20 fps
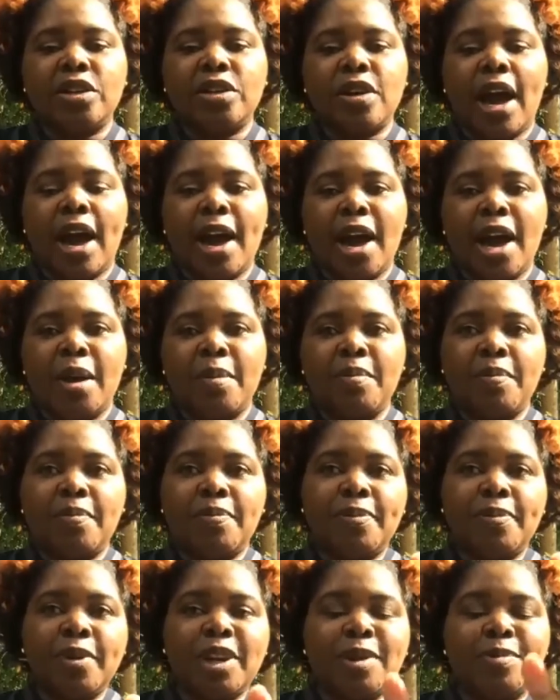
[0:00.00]
um,
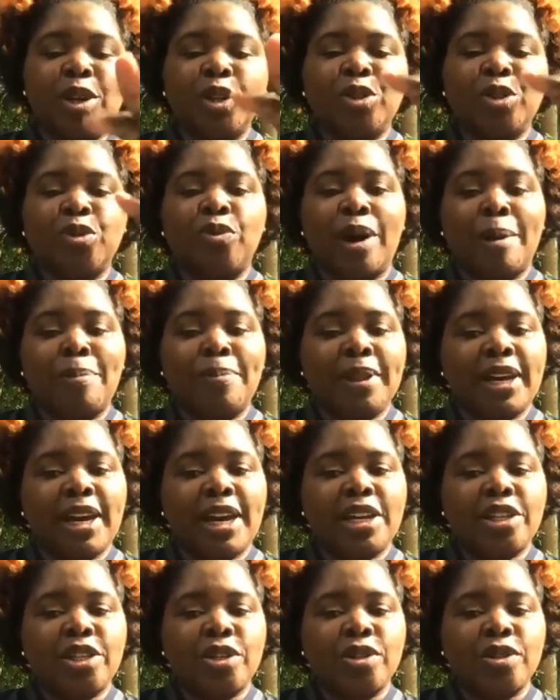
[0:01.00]
pretty much replicate
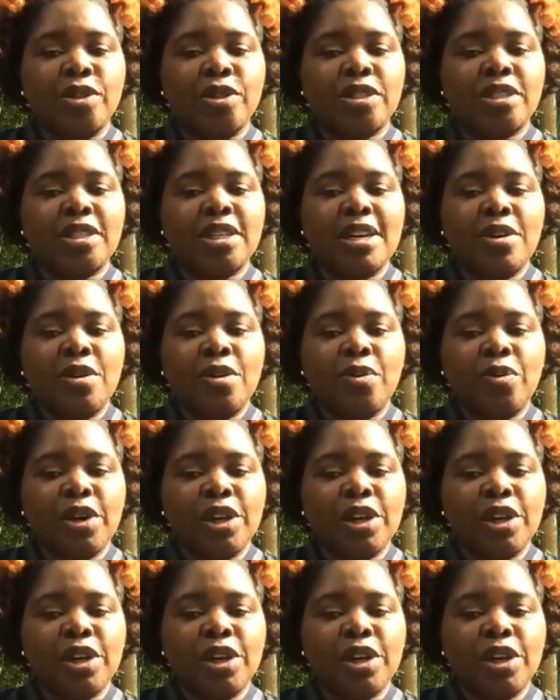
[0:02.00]
those really